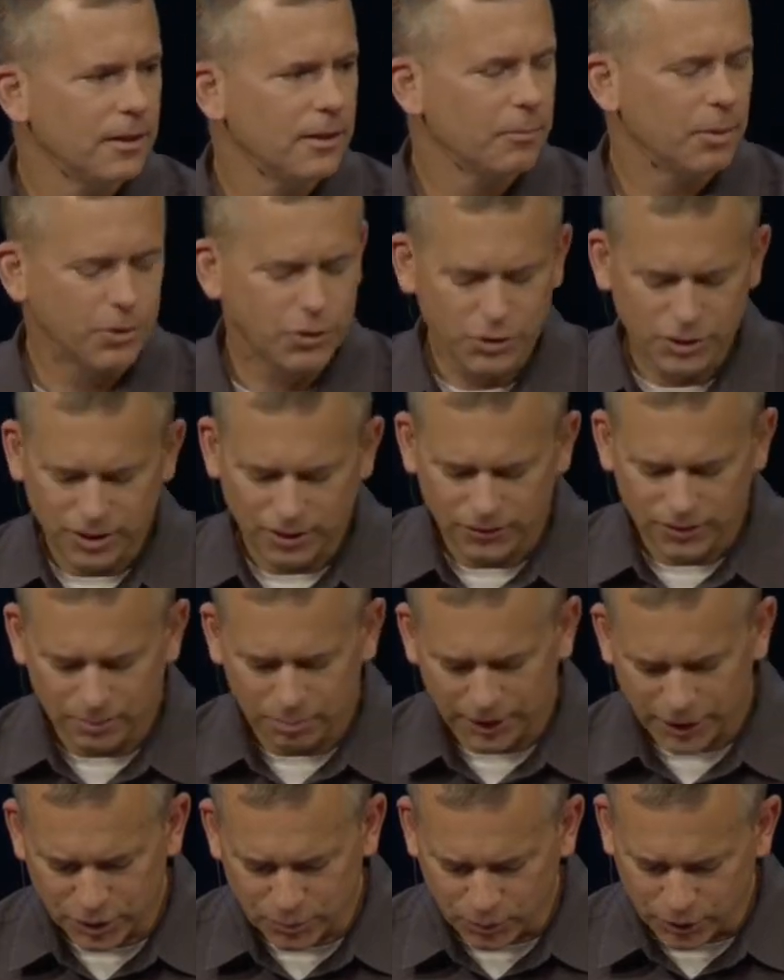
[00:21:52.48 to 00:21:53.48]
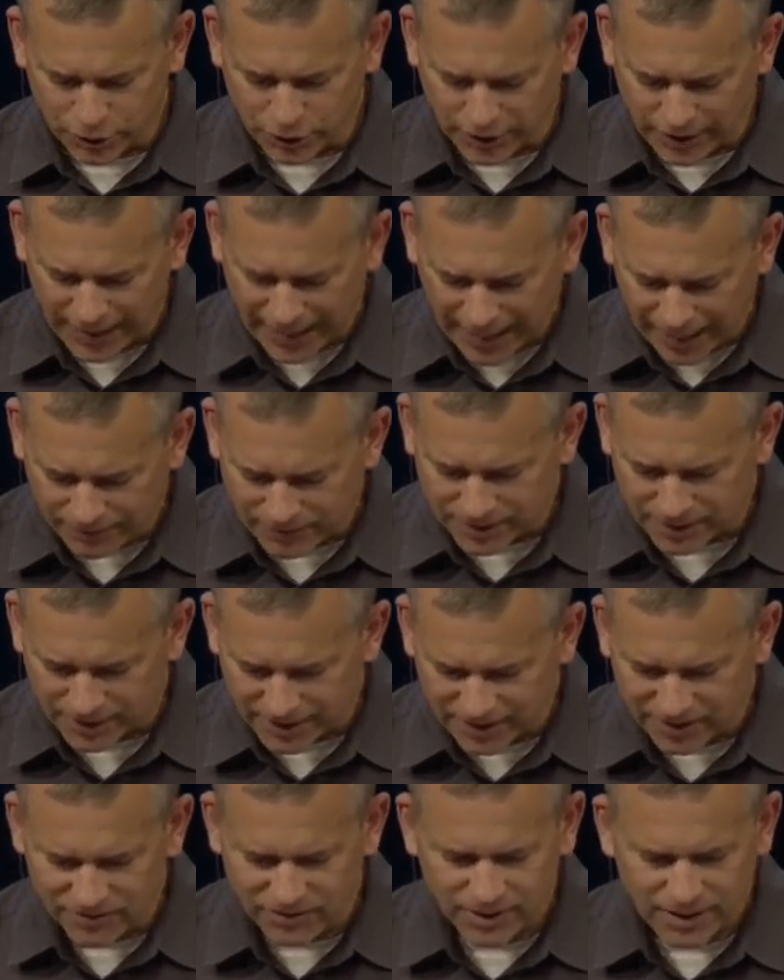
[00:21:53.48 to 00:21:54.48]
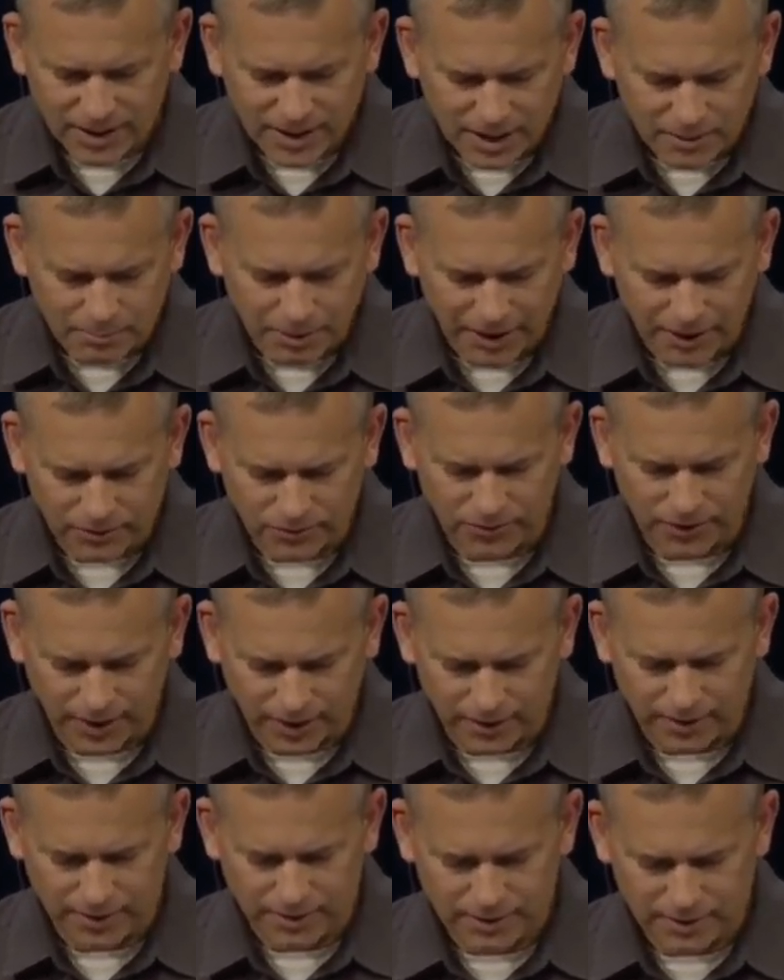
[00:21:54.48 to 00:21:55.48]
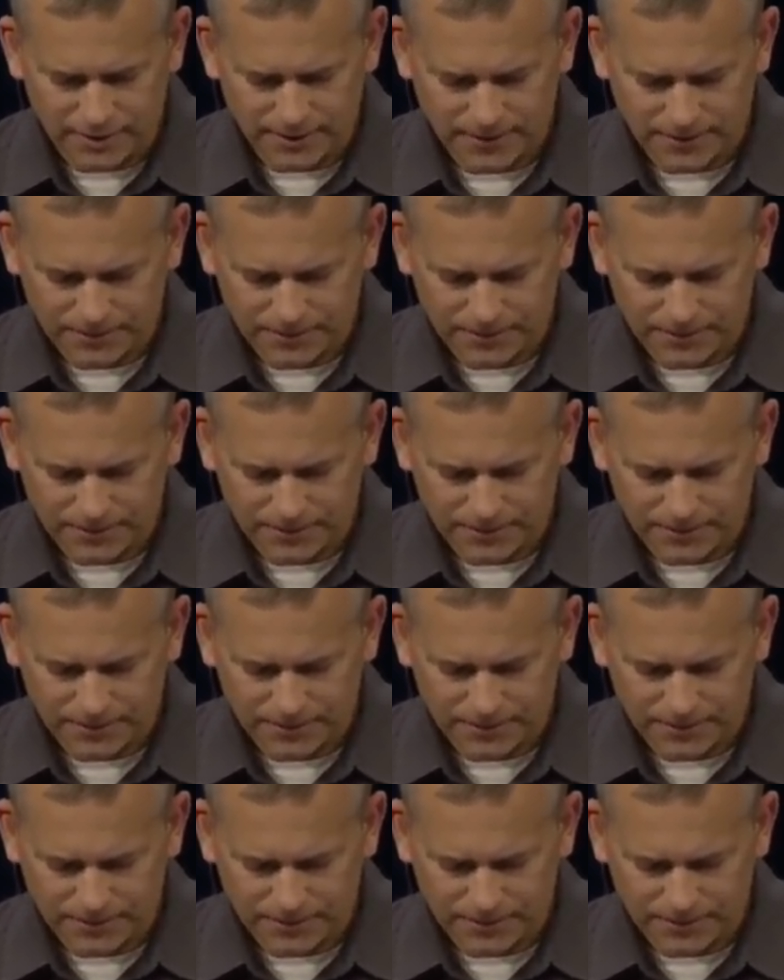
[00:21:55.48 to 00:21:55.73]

Put yourself in the place where you're going to have to live by faith